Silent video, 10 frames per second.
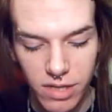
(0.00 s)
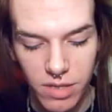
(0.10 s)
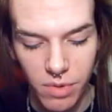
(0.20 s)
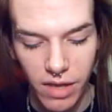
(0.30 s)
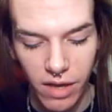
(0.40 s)
Put
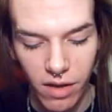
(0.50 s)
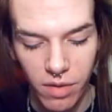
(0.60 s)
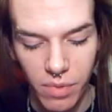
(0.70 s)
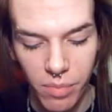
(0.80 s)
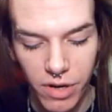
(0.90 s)
some of that
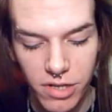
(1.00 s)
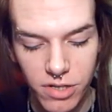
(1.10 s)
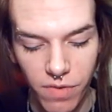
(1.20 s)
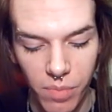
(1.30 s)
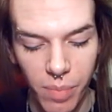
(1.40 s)
on my
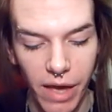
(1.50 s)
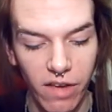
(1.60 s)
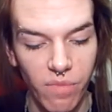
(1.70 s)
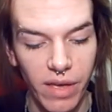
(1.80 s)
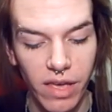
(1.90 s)
brush from the
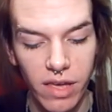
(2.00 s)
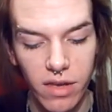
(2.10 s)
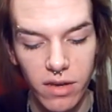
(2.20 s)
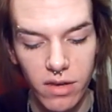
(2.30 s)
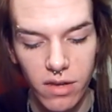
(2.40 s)
back of my
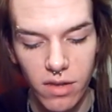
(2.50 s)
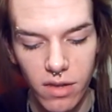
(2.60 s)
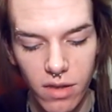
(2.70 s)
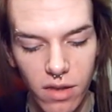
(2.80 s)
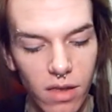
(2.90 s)
hand,
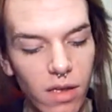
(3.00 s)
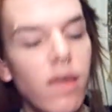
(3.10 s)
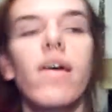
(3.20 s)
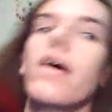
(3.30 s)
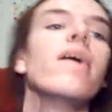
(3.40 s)

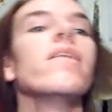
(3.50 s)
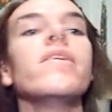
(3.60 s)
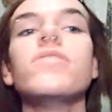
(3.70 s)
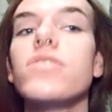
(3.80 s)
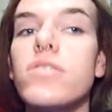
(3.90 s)
and
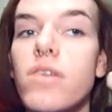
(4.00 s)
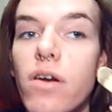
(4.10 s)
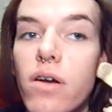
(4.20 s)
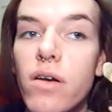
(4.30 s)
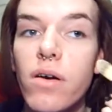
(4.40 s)
then just
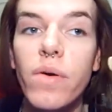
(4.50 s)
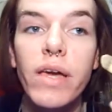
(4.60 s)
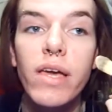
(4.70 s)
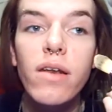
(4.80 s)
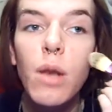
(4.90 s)
start
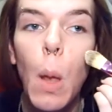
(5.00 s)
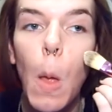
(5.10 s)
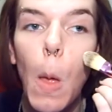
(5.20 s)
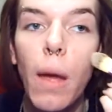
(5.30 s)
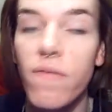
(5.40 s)
going in.
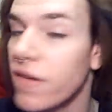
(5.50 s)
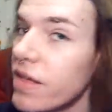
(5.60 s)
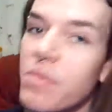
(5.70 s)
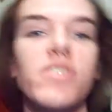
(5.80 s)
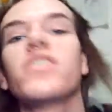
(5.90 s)
I felt
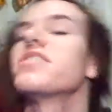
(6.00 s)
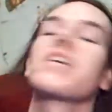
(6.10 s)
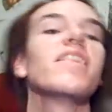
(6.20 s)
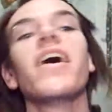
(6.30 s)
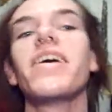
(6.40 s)
like a
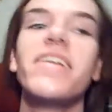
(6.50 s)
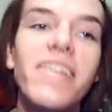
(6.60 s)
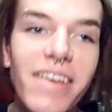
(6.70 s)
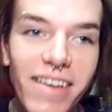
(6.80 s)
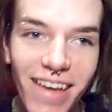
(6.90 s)
majestic
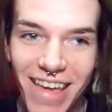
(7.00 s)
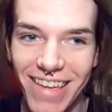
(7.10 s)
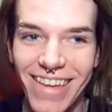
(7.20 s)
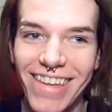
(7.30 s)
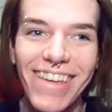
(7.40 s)
lion.
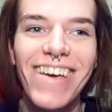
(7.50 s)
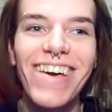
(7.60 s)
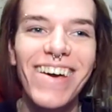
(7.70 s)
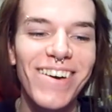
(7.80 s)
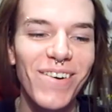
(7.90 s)

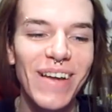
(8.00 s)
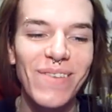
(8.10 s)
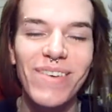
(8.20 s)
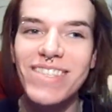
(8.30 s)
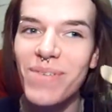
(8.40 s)
Go
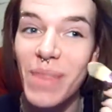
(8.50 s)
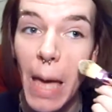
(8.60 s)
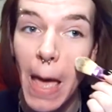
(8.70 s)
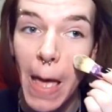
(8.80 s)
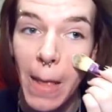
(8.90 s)
in with some of
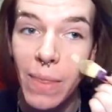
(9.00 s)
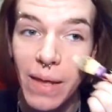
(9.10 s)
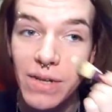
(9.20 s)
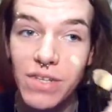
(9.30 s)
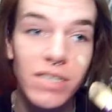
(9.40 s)
that, and
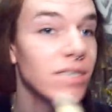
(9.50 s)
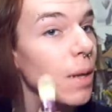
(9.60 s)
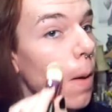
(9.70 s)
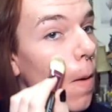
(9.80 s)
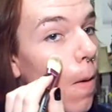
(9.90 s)
then
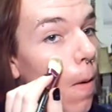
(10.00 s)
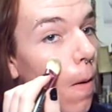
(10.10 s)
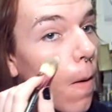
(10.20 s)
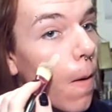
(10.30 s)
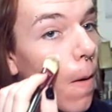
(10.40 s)
just
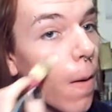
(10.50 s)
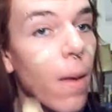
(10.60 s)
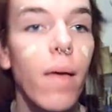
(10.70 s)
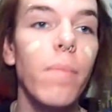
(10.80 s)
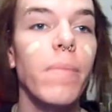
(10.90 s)

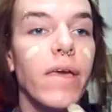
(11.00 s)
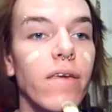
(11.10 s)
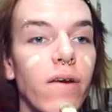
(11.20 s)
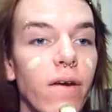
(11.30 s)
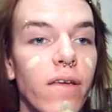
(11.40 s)

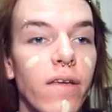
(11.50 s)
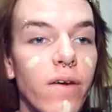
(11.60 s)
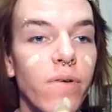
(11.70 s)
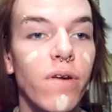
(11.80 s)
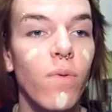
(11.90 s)
make your
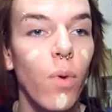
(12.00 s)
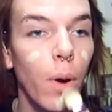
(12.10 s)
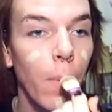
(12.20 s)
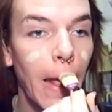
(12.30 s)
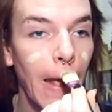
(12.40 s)

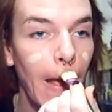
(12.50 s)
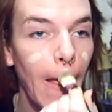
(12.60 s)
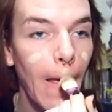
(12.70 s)
war paint,